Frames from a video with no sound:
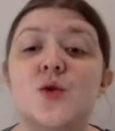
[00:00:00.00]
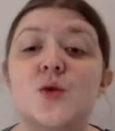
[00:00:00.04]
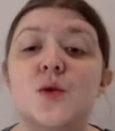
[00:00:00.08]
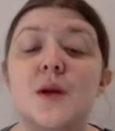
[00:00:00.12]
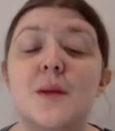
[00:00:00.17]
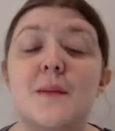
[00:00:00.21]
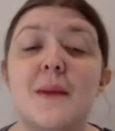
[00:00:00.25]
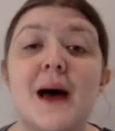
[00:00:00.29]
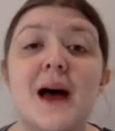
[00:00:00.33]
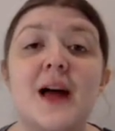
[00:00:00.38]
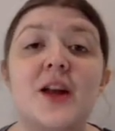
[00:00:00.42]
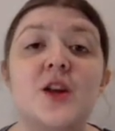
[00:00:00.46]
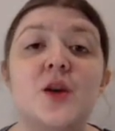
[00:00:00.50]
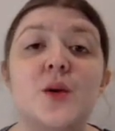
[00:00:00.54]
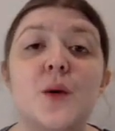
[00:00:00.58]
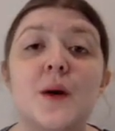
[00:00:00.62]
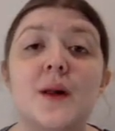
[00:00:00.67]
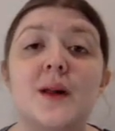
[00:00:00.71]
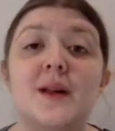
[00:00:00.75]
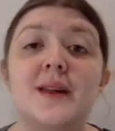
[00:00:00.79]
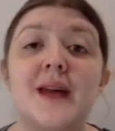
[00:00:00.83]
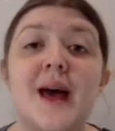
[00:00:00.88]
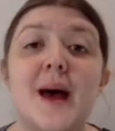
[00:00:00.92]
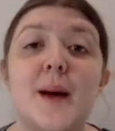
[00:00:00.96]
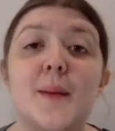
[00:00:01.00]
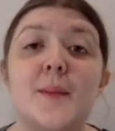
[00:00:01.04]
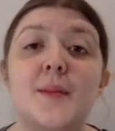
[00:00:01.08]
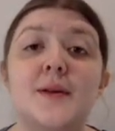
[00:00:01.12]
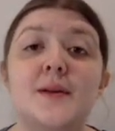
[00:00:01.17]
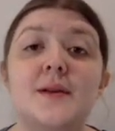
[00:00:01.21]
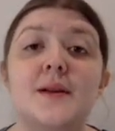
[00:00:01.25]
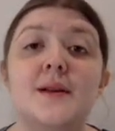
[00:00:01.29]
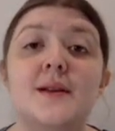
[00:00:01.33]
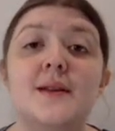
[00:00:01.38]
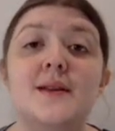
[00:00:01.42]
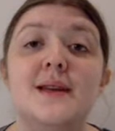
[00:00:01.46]
and Emmanuel had
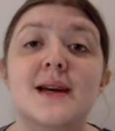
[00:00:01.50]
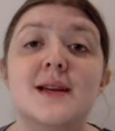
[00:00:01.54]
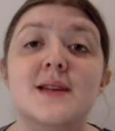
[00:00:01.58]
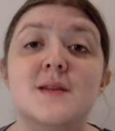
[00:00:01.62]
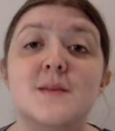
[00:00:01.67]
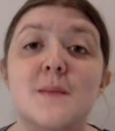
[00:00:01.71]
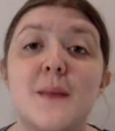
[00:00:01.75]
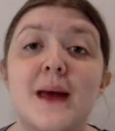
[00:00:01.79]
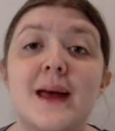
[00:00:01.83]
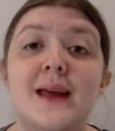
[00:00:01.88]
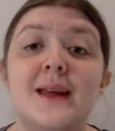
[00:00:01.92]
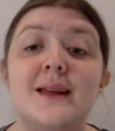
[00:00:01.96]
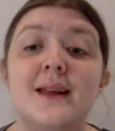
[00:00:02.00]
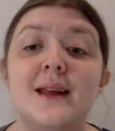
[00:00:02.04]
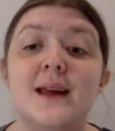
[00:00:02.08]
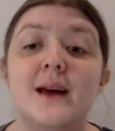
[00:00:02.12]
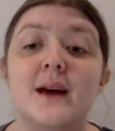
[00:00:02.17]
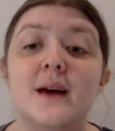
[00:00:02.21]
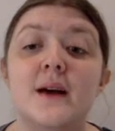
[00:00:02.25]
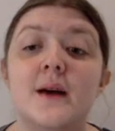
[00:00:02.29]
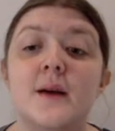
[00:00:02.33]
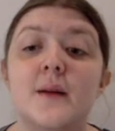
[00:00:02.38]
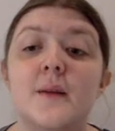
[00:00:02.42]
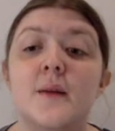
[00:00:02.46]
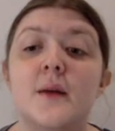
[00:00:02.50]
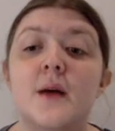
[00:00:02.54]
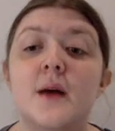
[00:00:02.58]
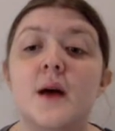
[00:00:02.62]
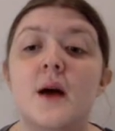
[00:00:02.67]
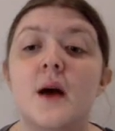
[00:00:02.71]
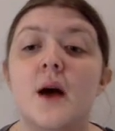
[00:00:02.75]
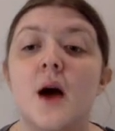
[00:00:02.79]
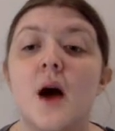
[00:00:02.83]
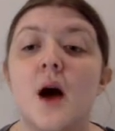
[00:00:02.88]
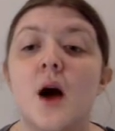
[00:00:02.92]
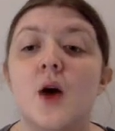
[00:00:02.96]
happened in Tasmania,
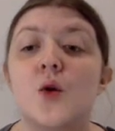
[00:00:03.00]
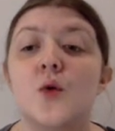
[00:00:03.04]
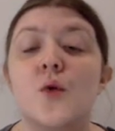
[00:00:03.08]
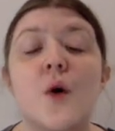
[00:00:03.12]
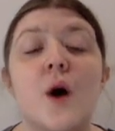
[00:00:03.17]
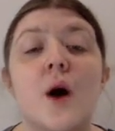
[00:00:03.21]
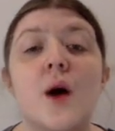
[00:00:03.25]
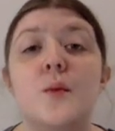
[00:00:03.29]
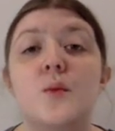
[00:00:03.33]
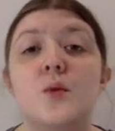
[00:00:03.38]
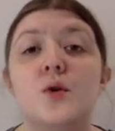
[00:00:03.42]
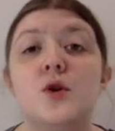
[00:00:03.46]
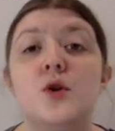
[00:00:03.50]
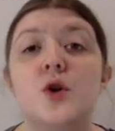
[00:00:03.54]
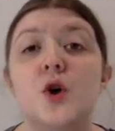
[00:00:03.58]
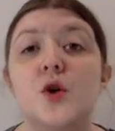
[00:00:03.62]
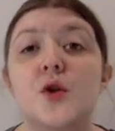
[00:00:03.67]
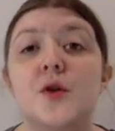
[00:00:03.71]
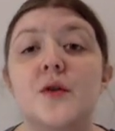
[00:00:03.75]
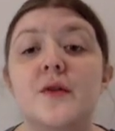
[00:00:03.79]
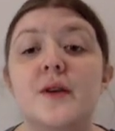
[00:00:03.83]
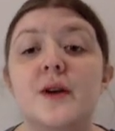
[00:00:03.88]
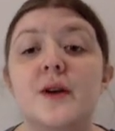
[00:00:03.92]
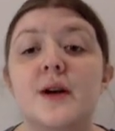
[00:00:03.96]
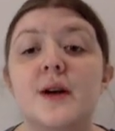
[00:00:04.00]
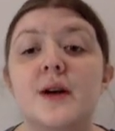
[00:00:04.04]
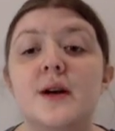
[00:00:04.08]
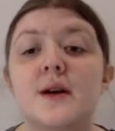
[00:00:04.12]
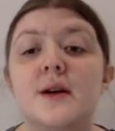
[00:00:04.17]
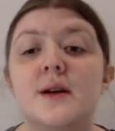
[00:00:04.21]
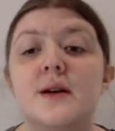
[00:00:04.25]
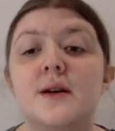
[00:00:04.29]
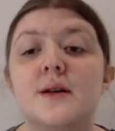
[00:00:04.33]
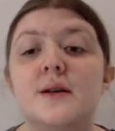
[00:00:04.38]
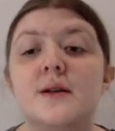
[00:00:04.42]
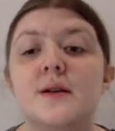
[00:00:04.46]
a crime would not have
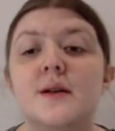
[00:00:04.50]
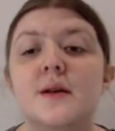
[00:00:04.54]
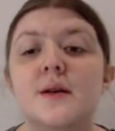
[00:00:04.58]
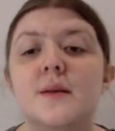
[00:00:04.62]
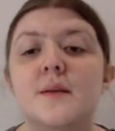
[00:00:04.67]
occurred.